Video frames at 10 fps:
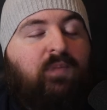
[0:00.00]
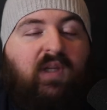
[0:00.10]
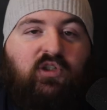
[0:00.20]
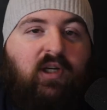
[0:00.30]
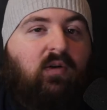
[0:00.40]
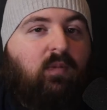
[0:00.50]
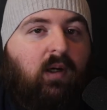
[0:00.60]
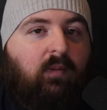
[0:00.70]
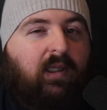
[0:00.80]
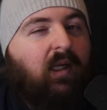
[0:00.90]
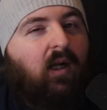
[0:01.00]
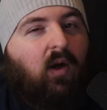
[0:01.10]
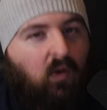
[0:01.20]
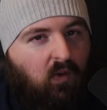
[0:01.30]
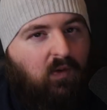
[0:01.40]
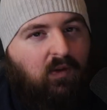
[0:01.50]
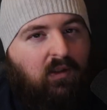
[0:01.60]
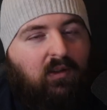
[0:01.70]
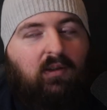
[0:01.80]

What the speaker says: The general public in a whole?